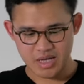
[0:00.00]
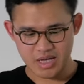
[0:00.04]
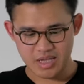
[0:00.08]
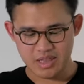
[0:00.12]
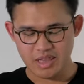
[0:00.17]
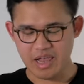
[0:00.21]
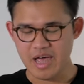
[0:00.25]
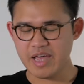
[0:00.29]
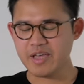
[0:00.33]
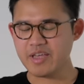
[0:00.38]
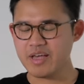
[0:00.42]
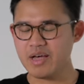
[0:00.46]

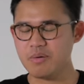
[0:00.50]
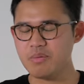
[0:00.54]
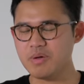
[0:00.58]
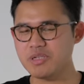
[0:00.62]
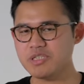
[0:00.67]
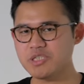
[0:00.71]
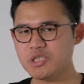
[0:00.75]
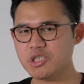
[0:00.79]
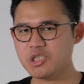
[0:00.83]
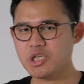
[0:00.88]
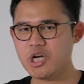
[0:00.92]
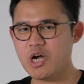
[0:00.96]
Uh, like,
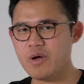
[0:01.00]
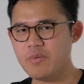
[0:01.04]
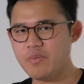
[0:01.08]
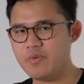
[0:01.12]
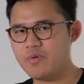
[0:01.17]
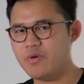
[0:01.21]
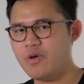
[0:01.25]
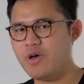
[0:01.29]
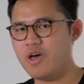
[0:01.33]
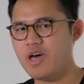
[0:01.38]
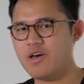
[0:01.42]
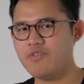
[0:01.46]
comment,
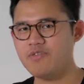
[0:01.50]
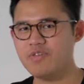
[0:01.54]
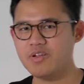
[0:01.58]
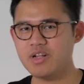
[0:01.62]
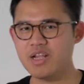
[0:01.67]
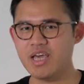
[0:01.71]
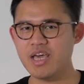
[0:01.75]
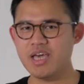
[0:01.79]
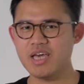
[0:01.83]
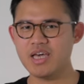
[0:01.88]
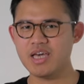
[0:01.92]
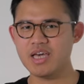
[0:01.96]
subscribe if you
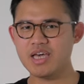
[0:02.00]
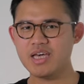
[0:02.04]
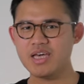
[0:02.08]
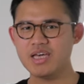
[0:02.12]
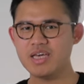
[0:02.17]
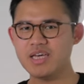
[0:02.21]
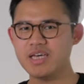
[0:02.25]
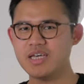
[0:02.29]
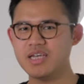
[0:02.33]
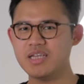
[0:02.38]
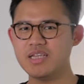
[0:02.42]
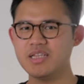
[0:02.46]
haven't.
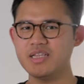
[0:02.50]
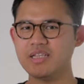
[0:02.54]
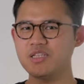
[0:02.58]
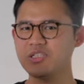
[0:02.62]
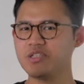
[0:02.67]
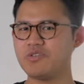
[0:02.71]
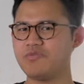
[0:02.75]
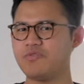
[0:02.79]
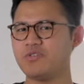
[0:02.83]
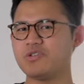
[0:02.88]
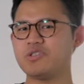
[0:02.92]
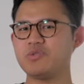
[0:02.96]
And this
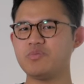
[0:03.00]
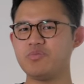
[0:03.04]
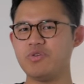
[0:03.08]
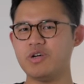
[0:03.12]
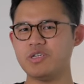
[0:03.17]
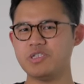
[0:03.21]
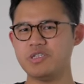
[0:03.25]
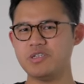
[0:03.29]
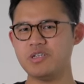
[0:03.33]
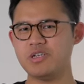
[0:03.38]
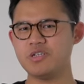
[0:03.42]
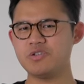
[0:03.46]
is the first
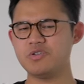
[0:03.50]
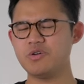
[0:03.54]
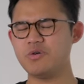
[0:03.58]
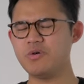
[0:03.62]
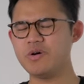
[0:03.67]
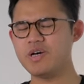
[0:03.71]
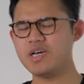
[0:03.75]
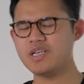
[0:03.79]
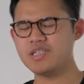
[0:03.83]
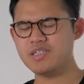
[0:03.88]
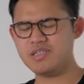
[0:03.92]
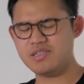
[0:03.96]
impression as
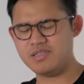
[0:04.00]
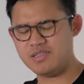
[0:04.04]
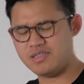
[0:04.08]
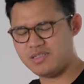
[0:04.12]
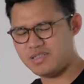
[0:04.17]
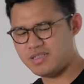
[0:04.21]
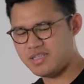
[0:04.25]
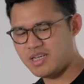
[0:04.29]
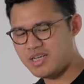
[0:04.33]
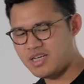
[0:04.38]
always.